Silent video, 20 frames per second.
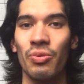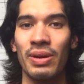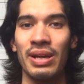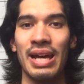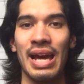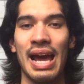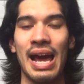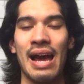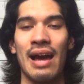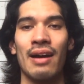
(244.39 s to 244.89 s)
We
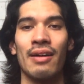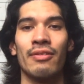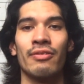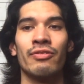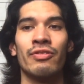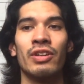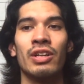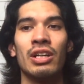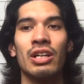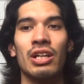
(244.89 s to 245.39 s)

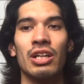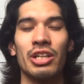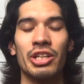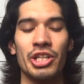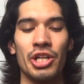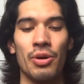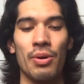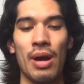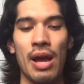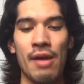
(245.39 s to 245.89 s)
have,
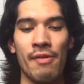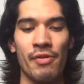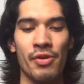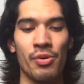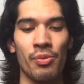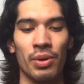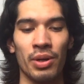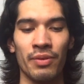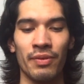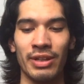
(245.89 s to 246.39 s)
every
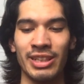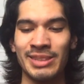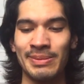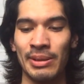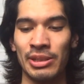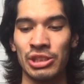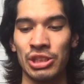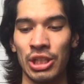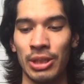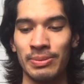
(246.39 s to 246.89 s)
one of our
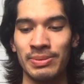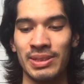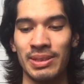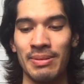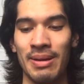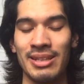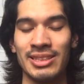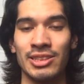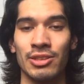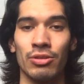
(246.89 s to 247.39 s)
special ops
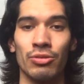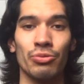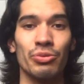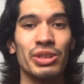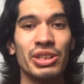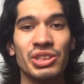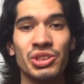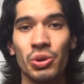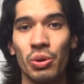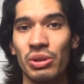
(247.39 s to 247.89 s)
team has their own
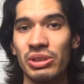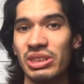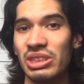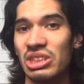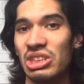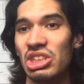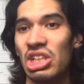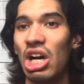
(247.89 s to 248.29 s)
resources,